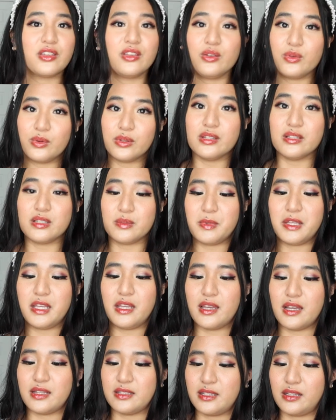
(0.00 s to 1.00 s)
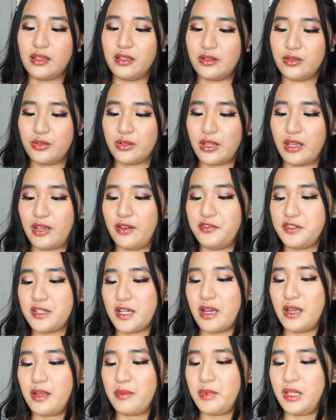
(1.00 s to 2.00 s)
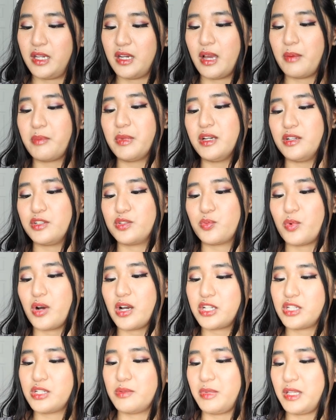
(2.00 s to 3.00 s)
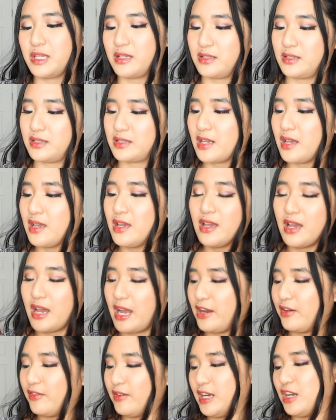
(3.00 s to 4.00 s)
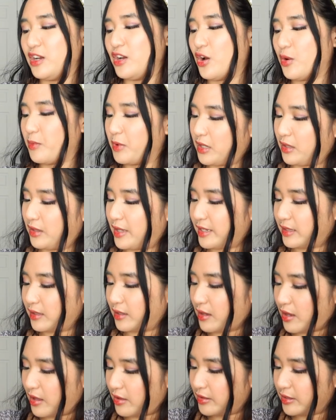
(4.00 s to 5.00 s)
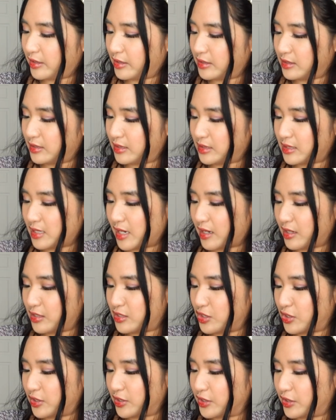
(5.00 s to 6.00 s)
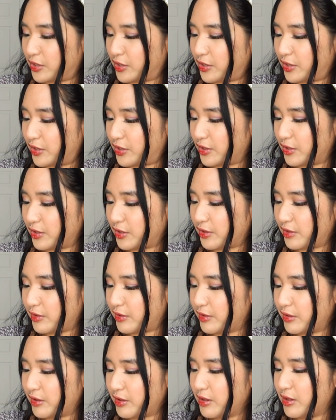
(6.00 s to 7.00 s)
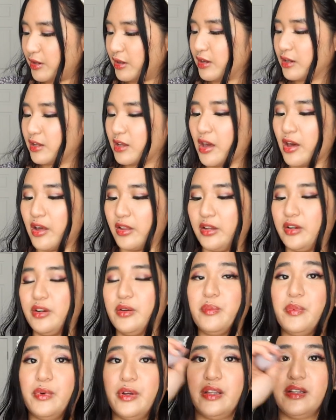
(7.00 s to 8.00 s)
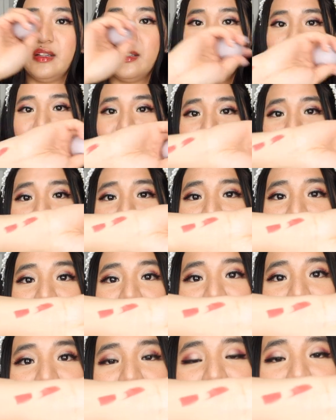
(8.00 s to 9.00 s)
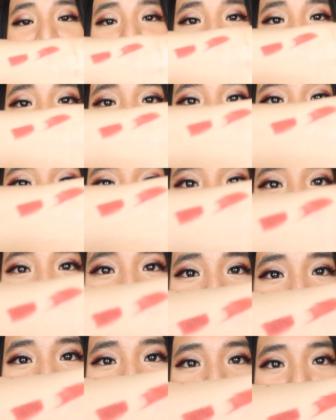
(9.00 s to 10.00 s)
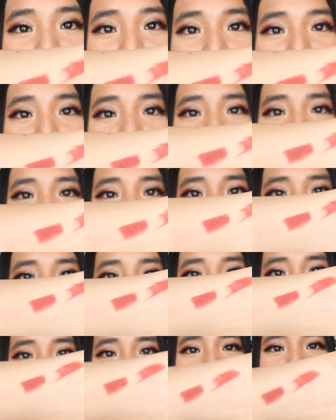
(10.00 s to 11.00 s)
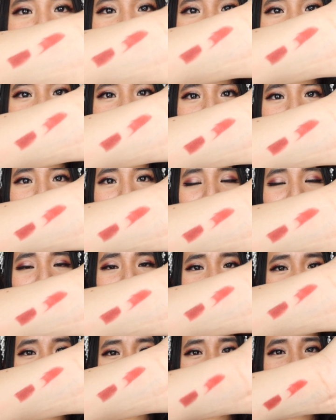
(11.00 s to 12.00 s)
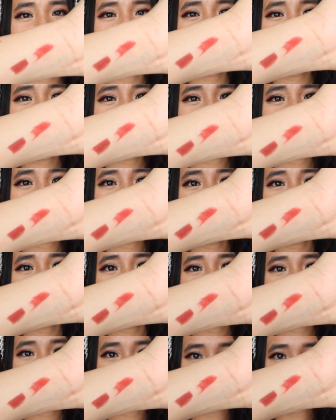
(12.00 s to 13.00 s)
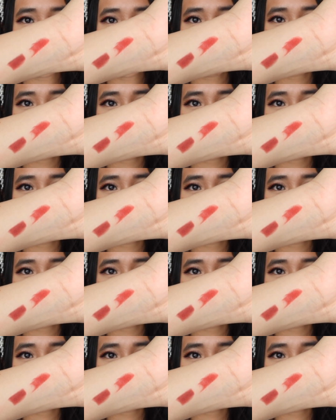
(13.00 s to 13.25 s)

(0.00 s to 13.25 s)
cute would this be as a little gift? I mean, I'm gonna swatch it because I already know I'm gonna like the color because it's like a darker color, but dang, that is really pretty. Although it looks very similar to the